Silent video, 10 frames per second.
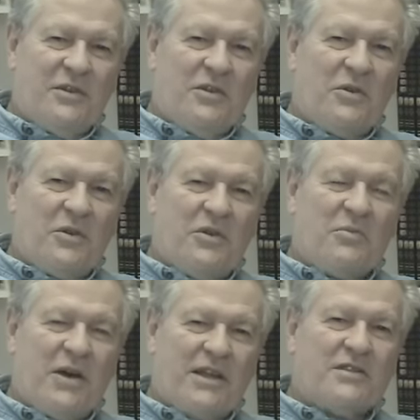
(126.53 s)
toward the
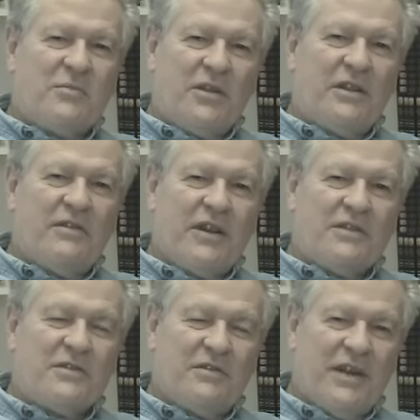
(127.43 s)
possibility of our
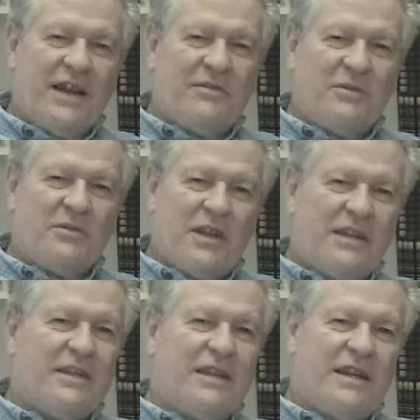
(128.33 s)
survival
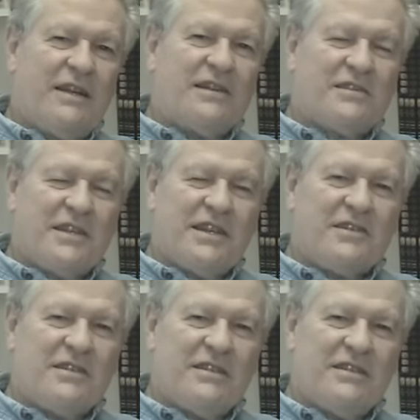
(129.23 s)
rather than our
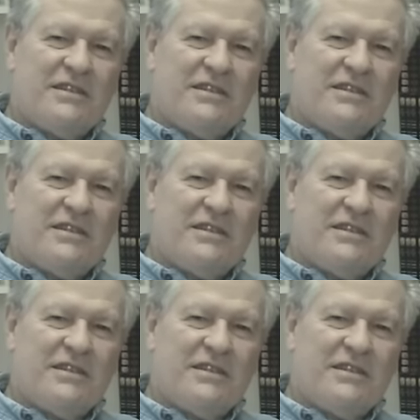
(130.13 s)
extinction.